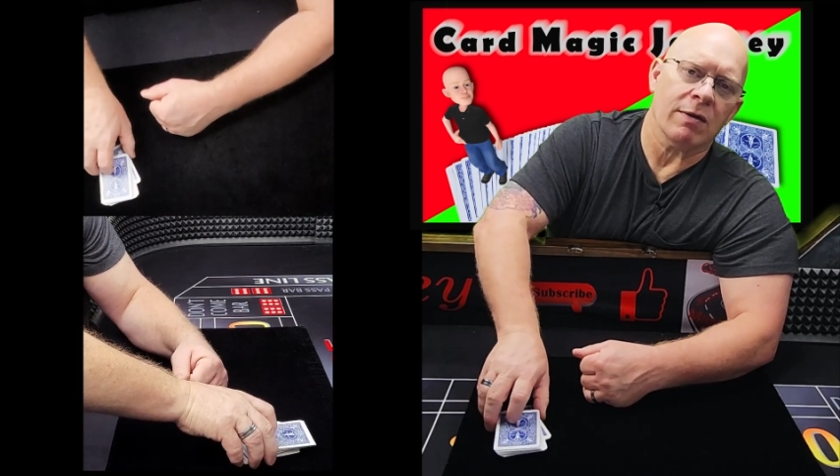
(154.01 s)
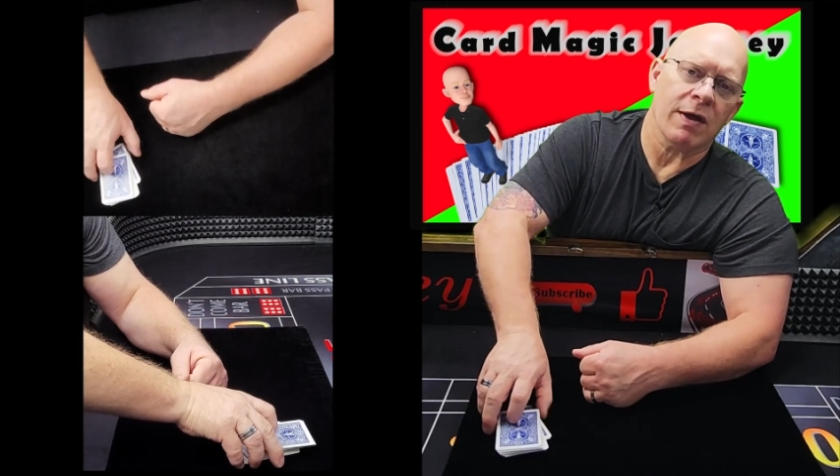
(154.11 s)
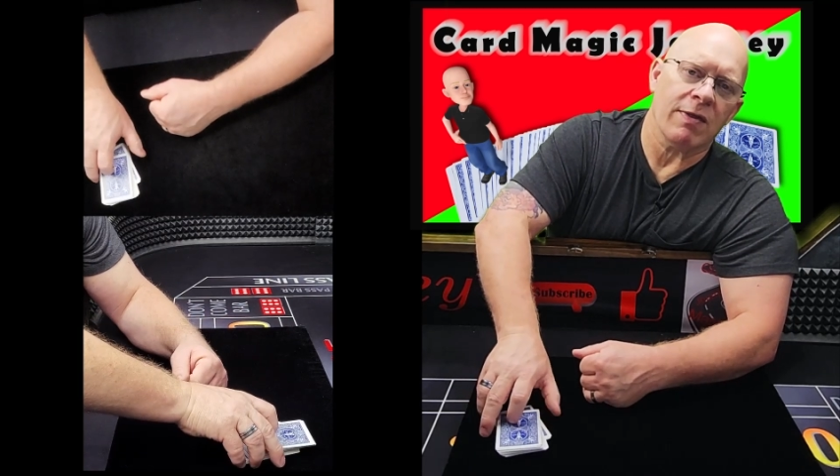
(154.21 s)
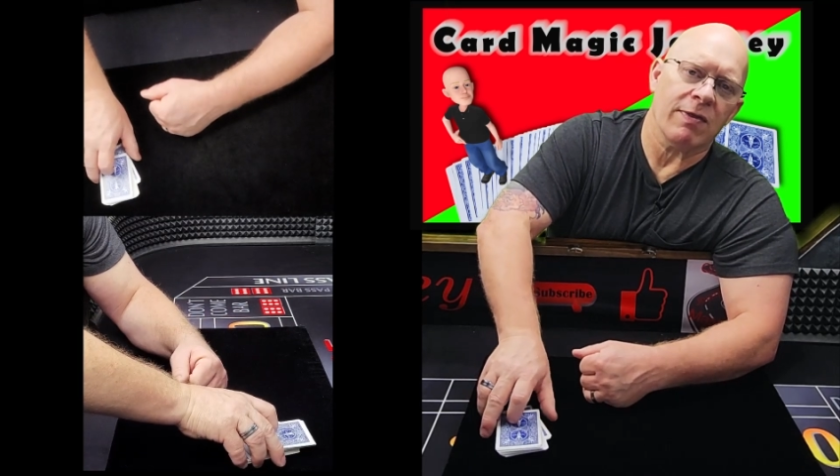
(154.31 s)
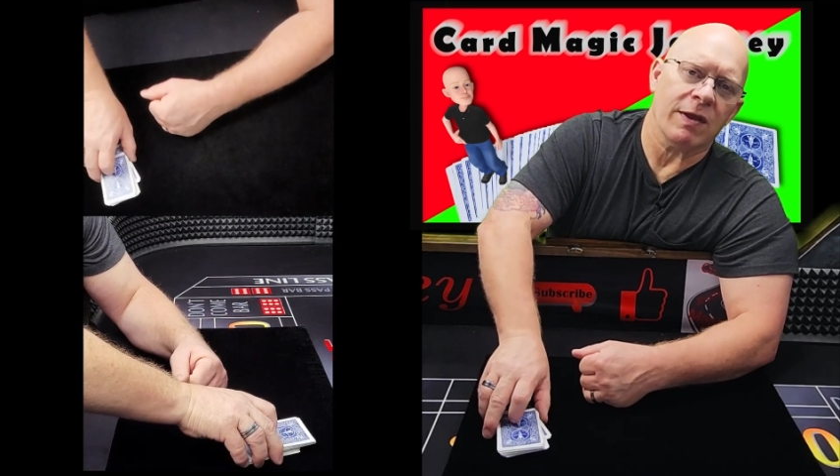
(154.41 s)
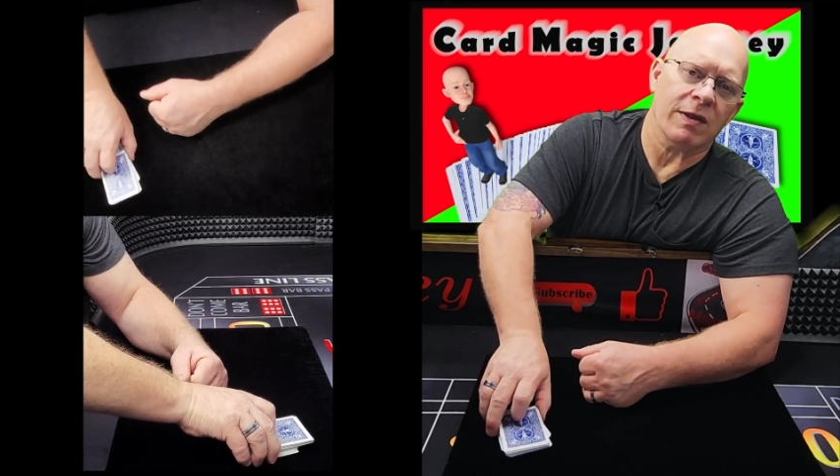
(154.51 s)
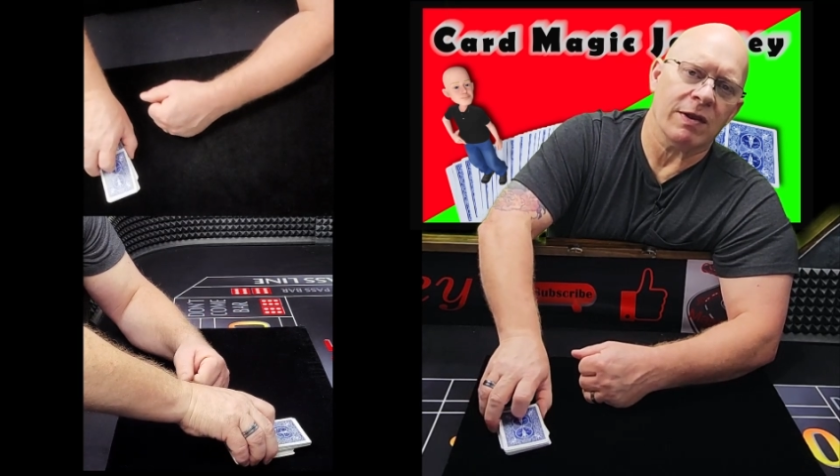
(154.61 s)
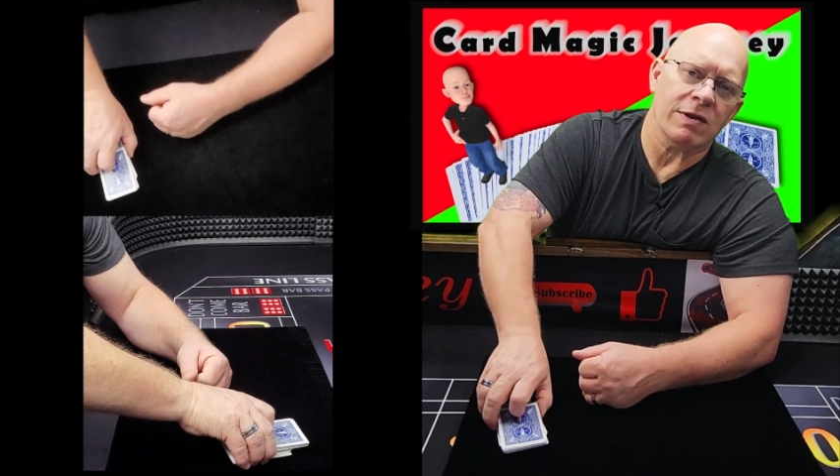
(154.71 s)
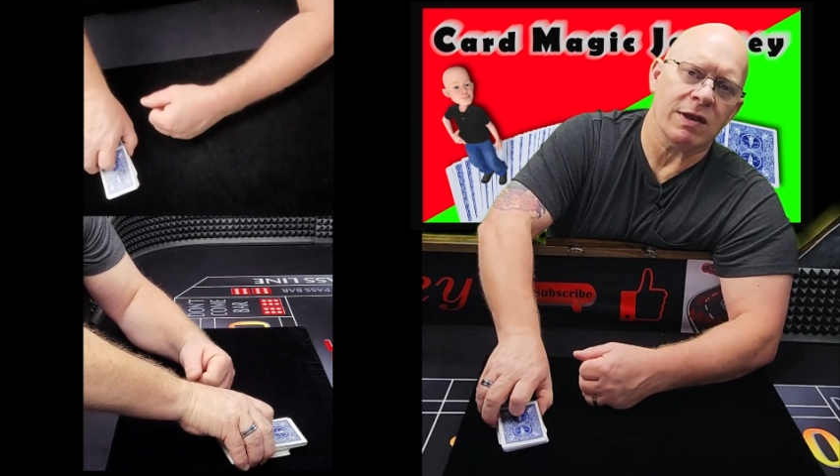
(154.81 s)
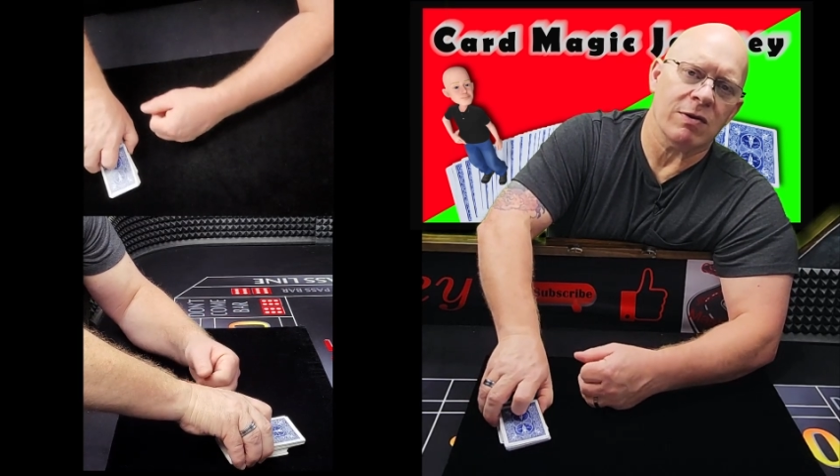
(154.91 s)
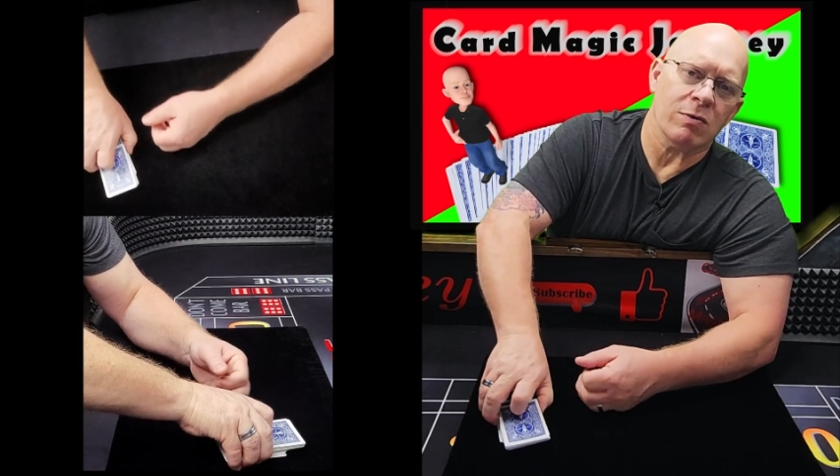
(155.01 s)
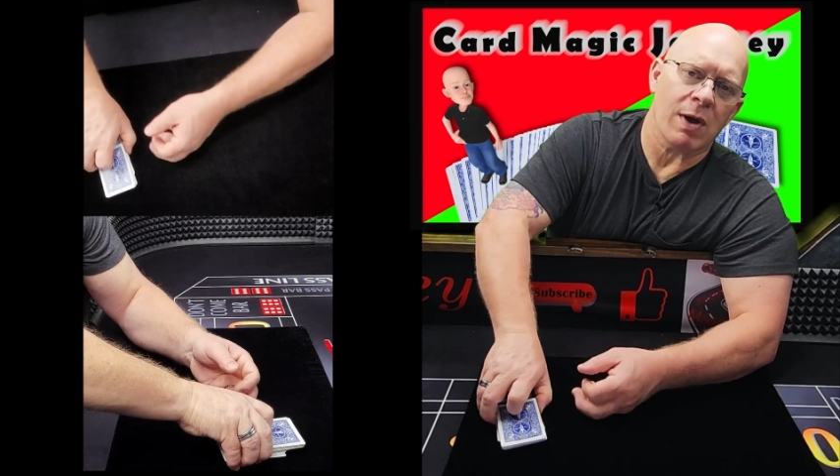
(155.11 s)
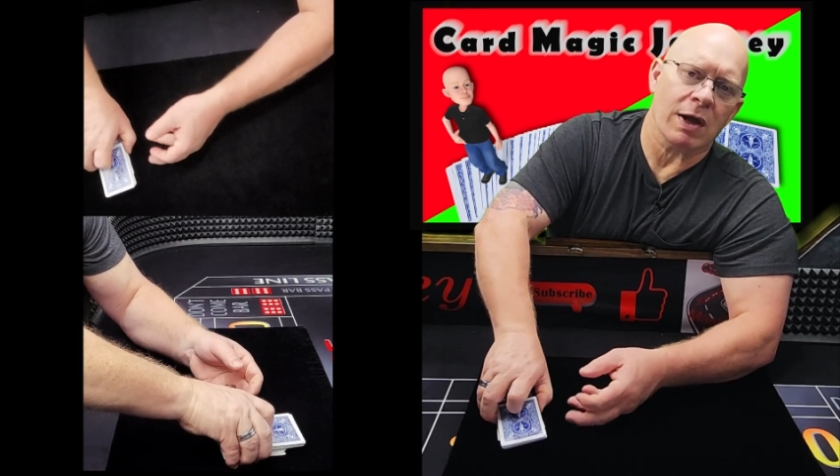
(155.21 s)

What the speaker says: they think that you